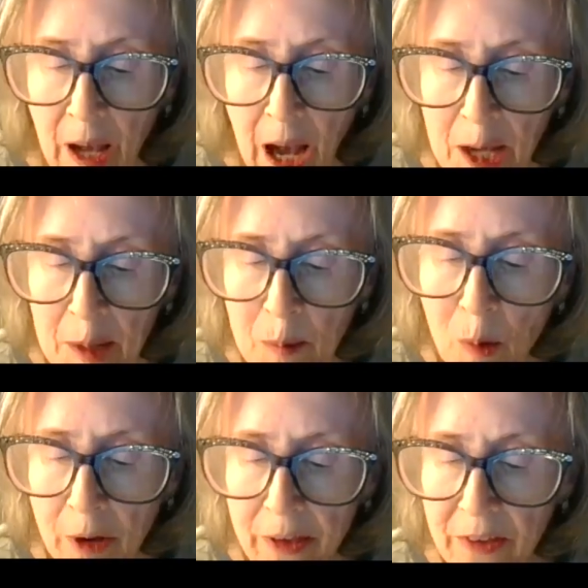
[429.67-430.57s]
I am
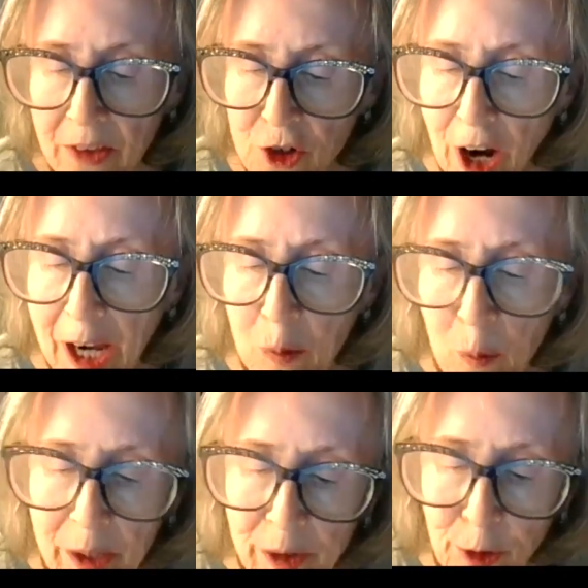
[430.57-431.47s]
more than the giant
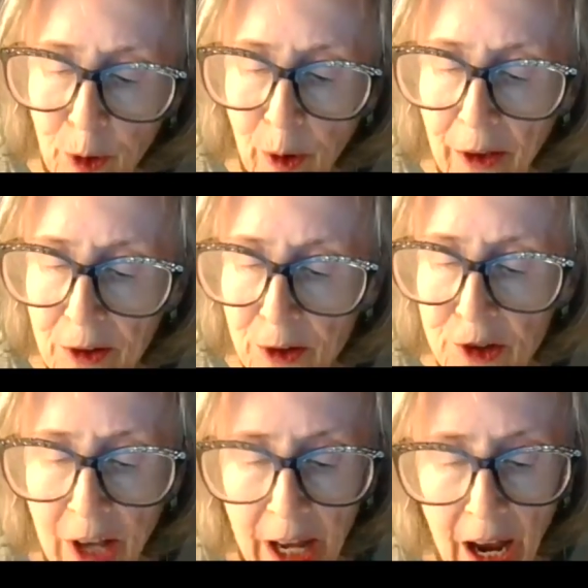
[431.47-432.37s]
weasel others
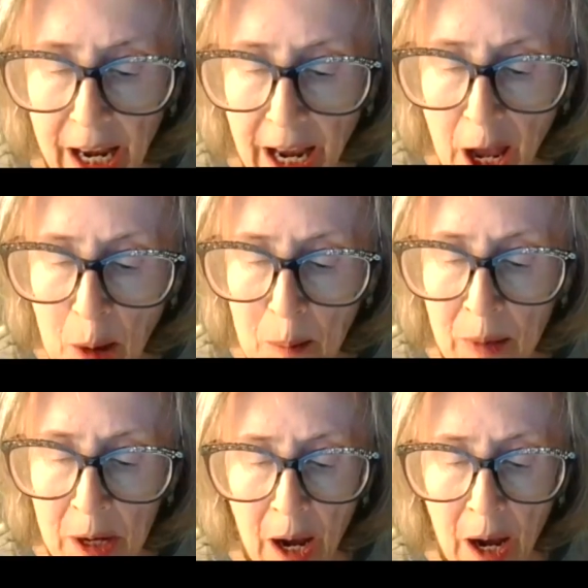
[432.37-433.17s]
say I am.